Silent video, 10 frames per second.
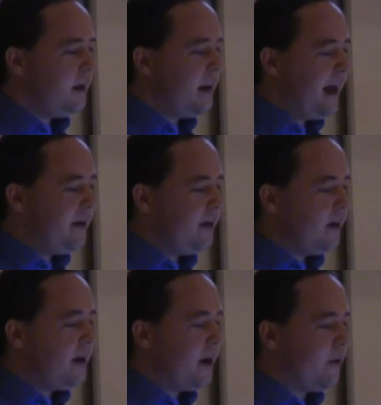
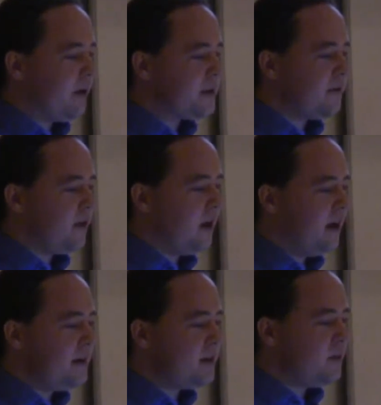ladder networks for
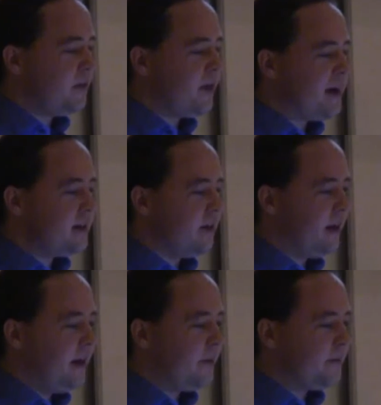unsupervised
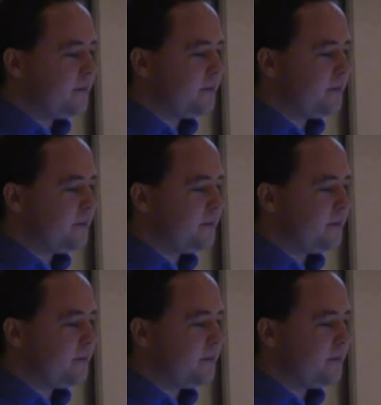learning,